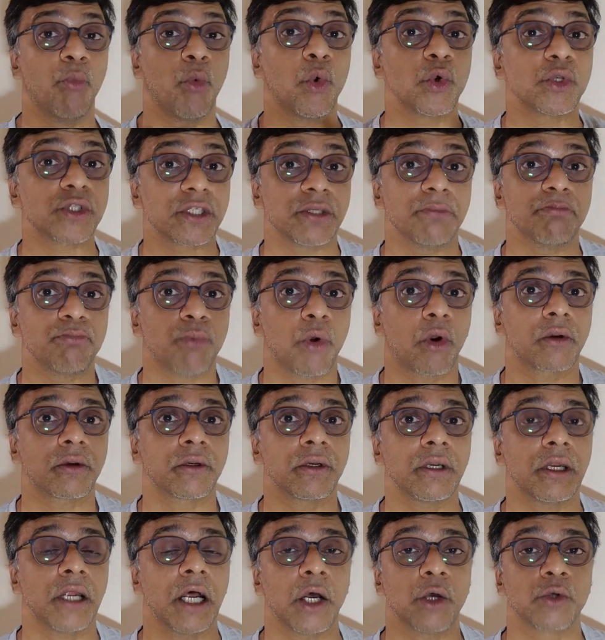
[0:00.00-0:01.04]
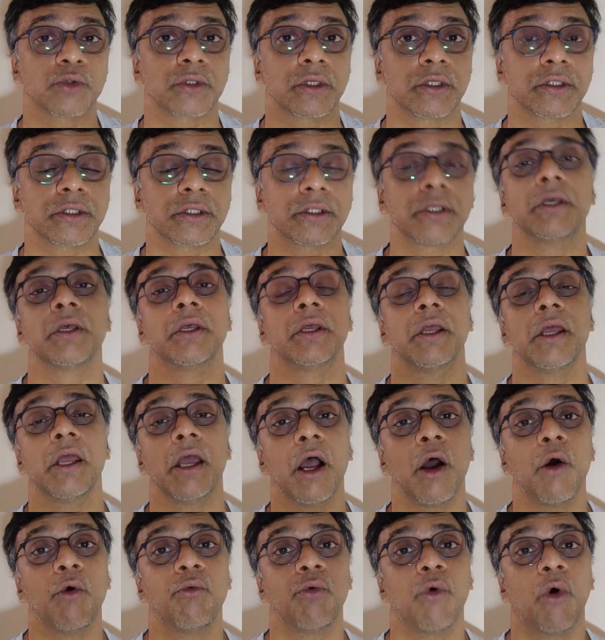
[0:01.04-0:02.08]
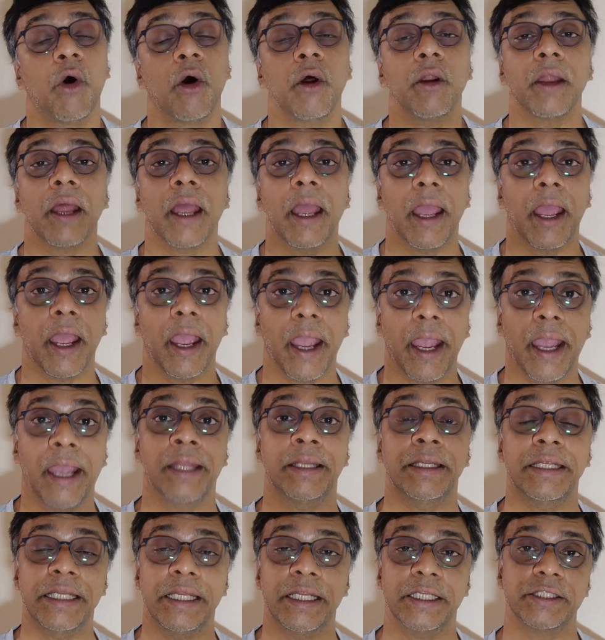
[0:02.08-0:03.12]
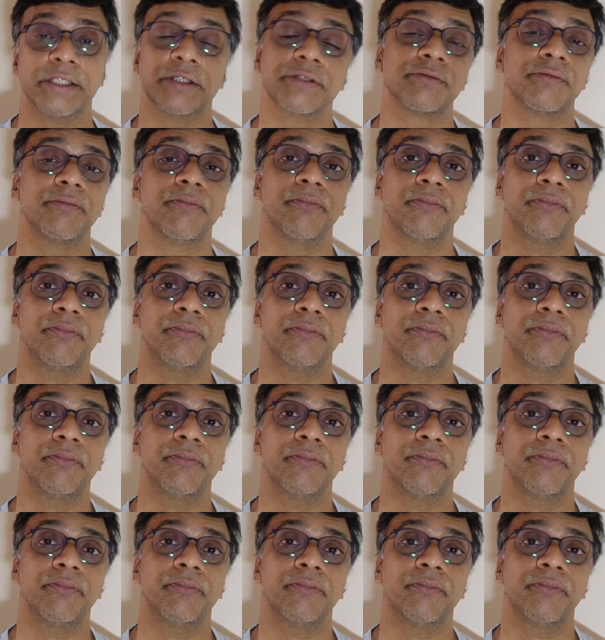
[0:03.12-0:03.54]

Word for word: most important houses for any nature.